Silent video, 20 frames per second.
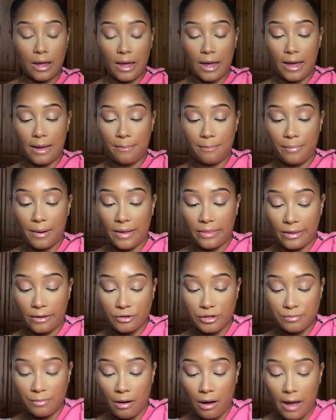And pat that
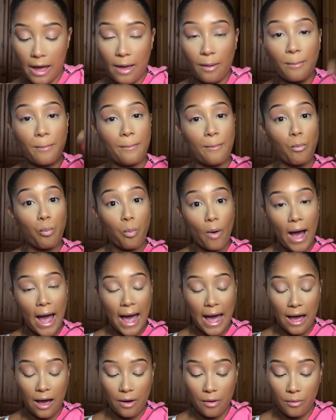into my eye
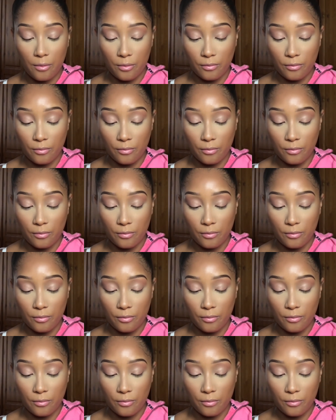while